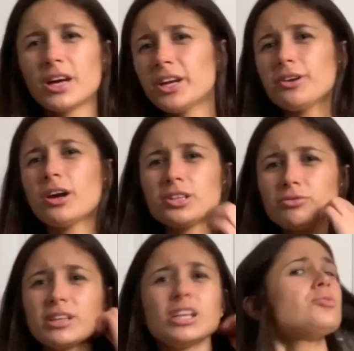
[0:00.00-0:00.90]
I don't know. I don't
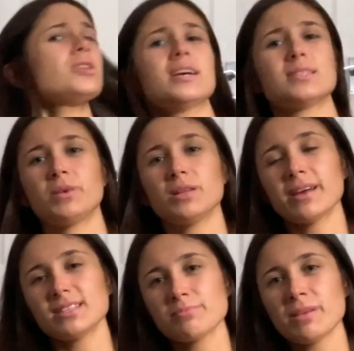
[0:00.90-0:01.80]
really know what it is, but it
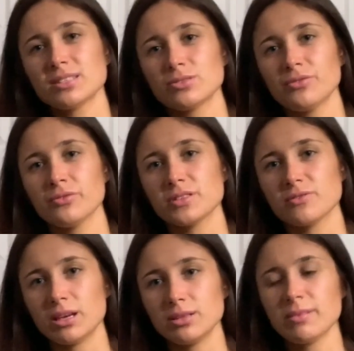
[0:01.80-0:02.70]
make, doesn't make no difference for
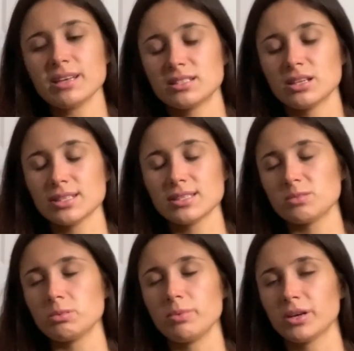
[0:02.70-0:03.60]
me. It makes no sense to
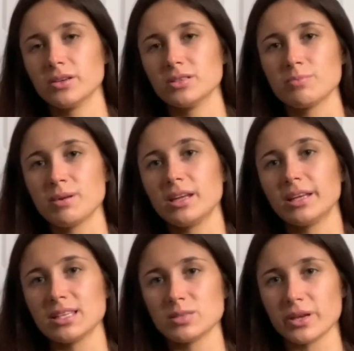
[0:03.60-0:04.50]
me because we're playing
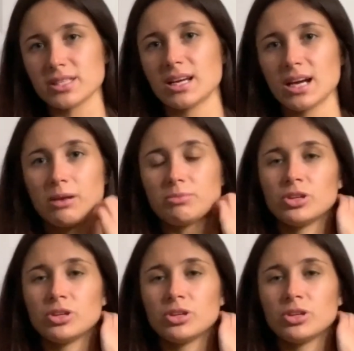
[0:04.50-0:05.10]
against West Ham.